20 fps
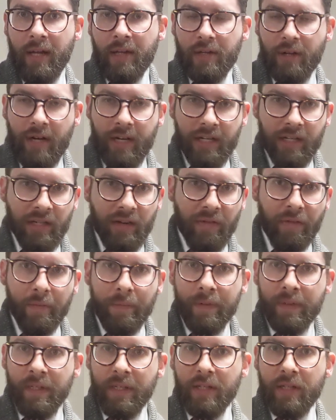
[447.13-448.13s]
Try it in different
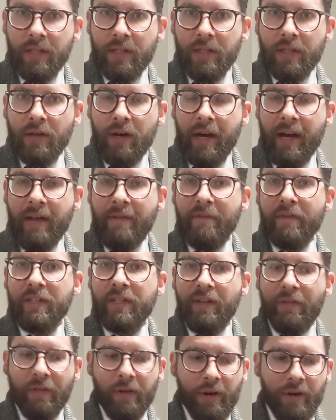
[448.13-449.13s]
positions. Try and aim for
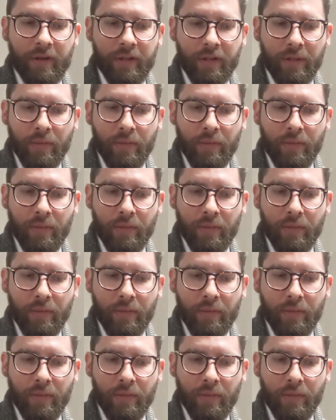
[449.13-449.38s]
different notes.